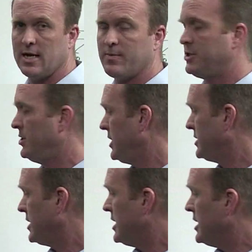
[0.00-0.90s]
and
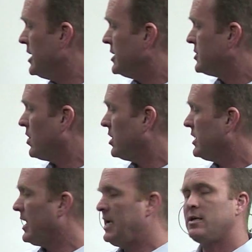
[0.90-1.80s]
opportunities. So a
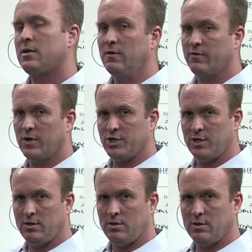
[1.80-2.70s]
late
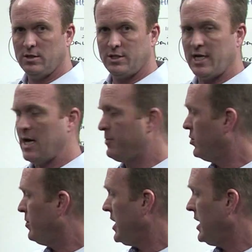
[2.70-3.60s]
conversion step
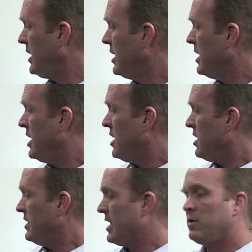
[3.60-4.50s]
would be
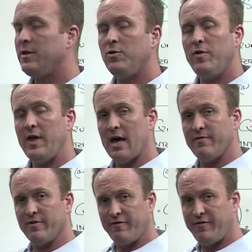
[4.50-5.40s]
not only do they
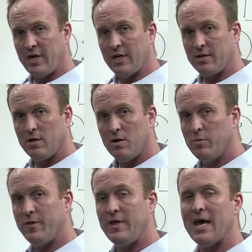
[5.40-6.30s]
have a fit,
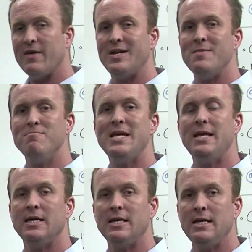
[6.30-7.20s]
but they have an
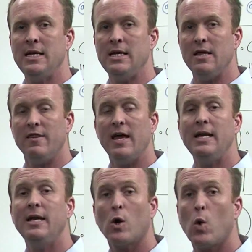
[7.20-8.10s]
immediate need. They
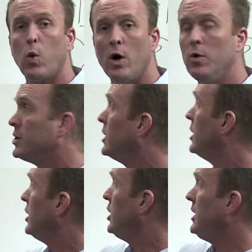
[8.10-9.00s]
need a quote.
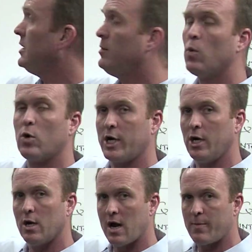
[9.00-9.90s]
You need to be working
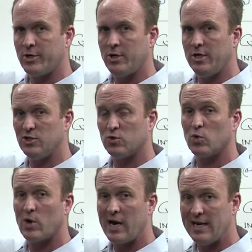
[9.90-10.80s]
on opportunities
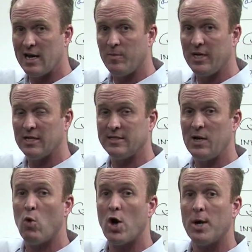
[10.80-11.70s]
right now because
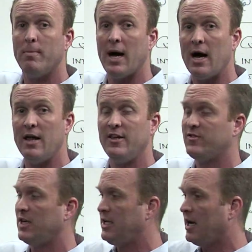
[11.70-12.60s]
they want to buy. They've said,